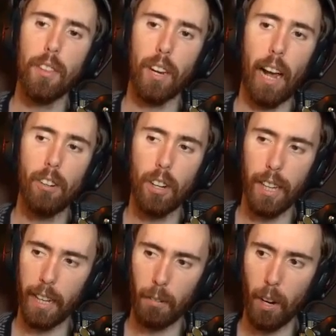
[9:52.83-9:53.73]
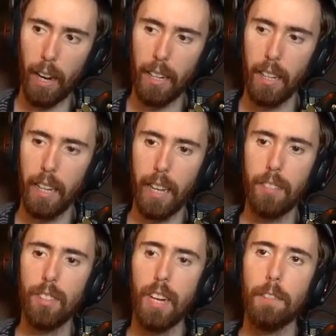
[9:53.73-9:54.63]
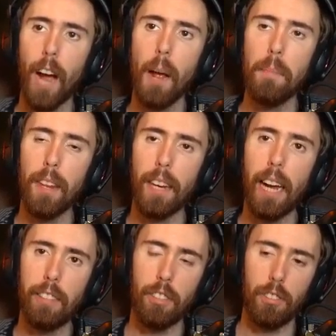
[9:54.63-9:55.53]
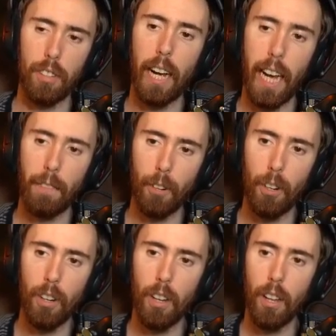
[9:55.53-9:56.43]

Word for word: that I look at it, right? Is that if I'm the nicest guy ever,